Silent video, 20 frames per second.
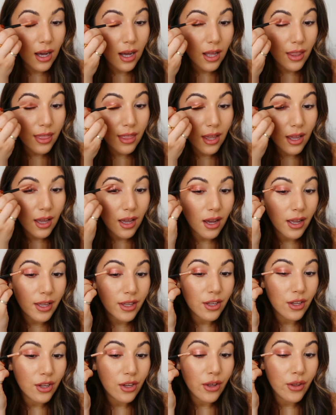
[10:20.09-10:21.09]
I think I
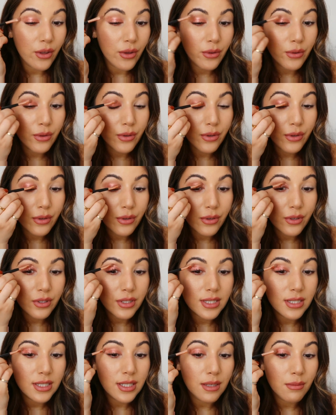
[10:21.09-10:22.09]
can go
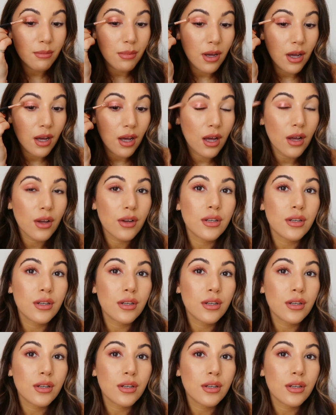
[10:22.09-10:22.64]
deeper.